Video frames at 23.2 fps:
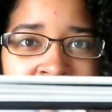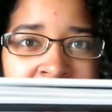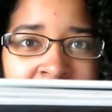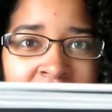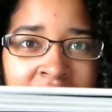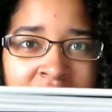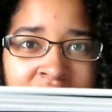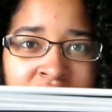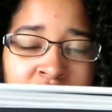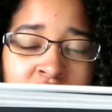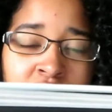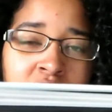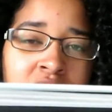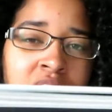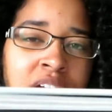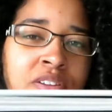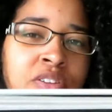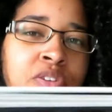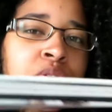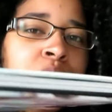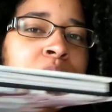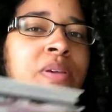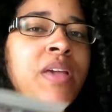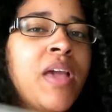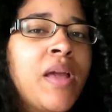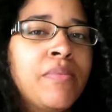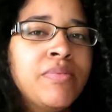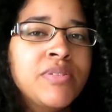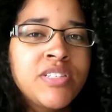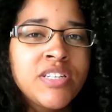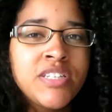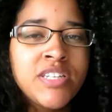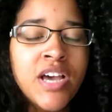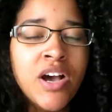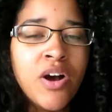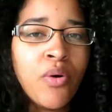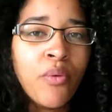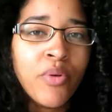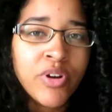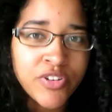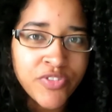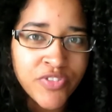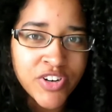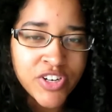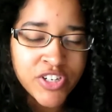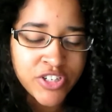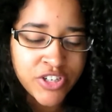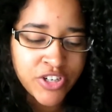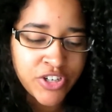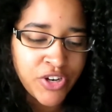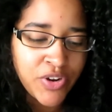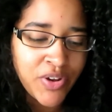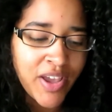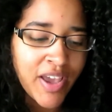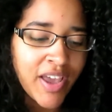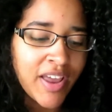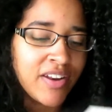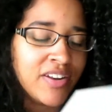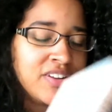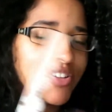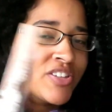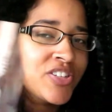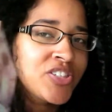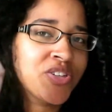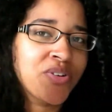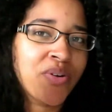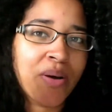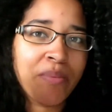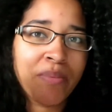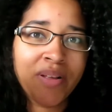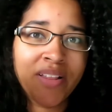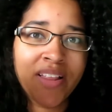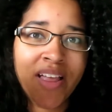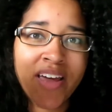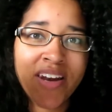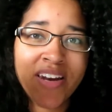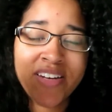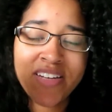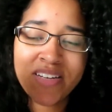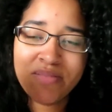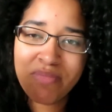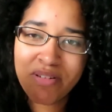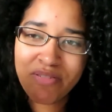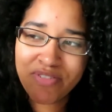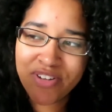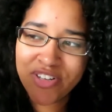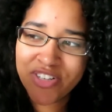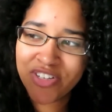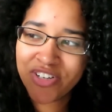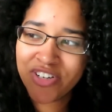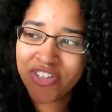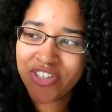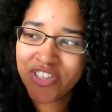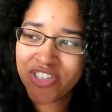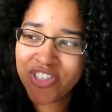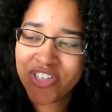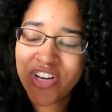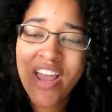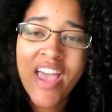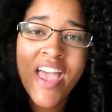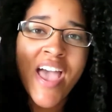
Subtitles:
and you'll be able to tell which version you get. So I'm glad I did my research.